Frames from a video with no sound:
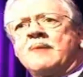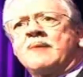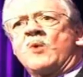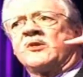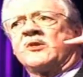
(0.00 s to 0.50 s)

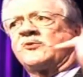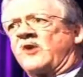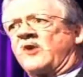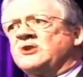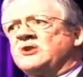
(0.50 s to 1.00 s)
when the
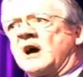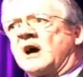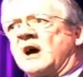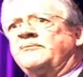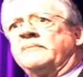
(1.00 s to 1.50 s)
French
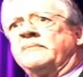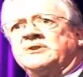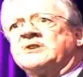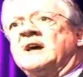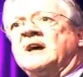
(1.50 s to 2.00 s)
government
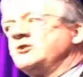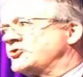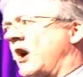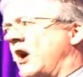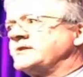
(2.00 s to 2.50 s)

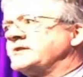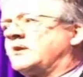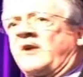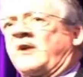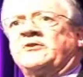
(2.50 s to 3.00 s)
trying to
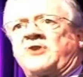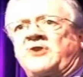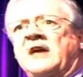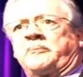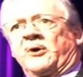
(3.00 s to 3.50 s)
defend
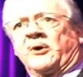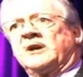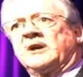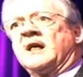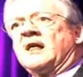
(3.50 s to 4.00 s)
Strasbourg,
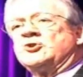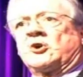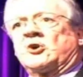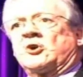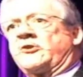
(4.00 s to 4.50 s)
took
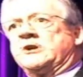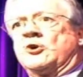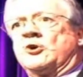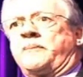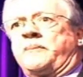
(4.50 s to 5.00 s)
the
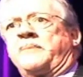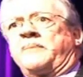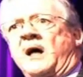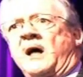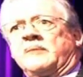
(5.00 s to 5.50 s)
European
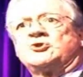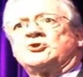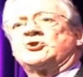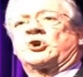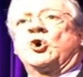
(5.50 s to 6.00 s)
Parliament to
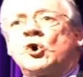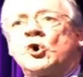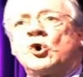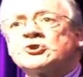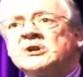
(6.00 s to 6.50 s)
court,
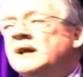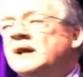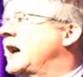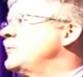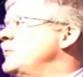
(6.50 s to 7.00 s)
and
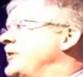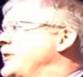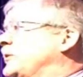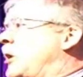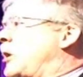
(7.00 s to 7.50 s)
when there was an
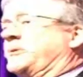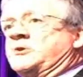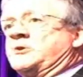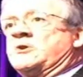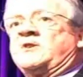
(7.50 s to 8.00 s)

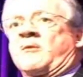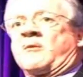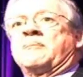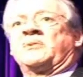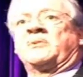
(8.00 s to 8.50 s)
opportunity for member
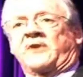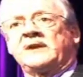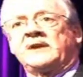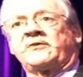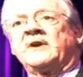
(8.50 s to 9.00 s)

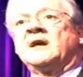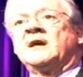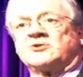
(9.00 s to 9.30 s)
states to make